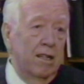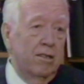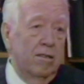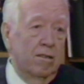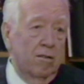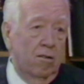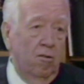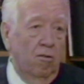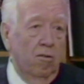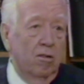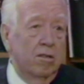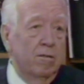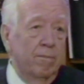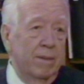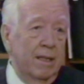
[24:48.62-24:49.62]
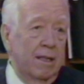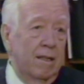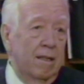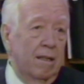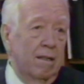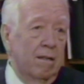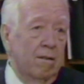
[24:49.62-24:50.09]
Federal District Judge
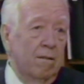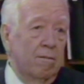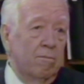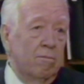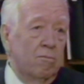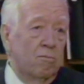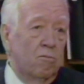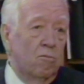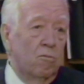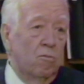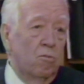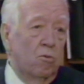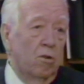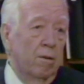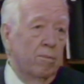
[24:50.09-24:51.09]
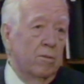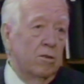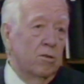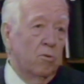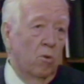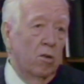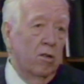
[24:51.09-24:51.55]
Ray McNichols, taking on
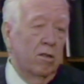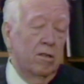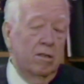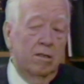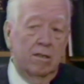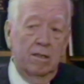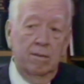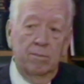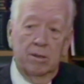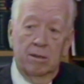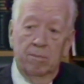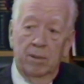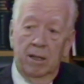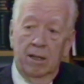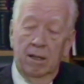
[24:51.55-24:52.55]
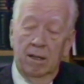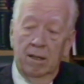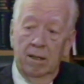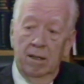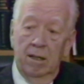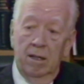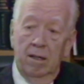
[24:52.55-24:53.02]
senior status during
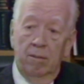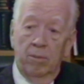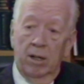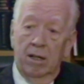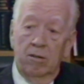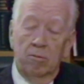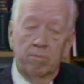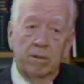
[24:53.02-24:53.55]
1981,